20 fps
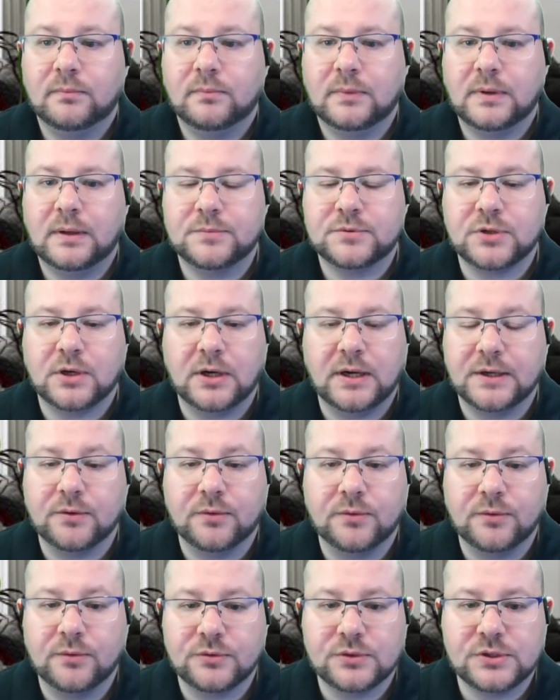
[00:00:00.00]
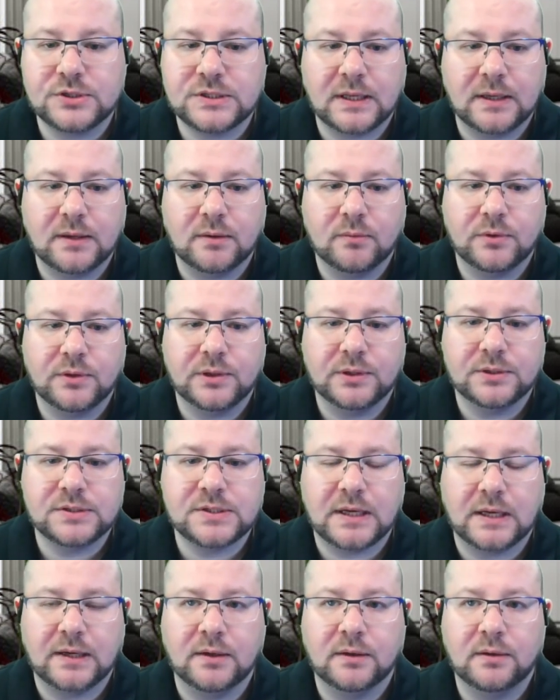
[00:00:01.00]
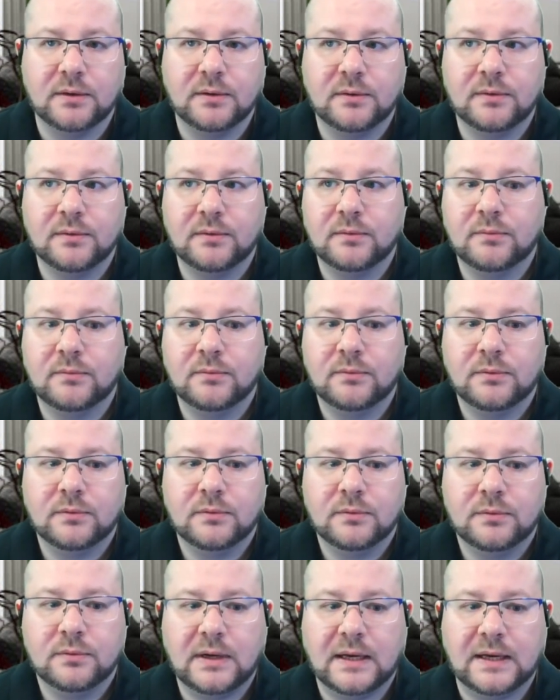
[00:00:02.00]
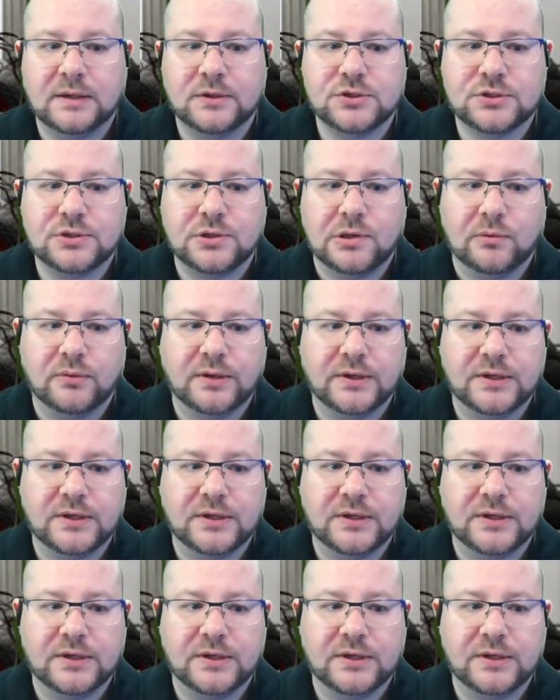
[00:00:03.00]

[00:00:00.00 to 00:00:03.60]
I'm sorry, I don't understand what you're saying. I just know that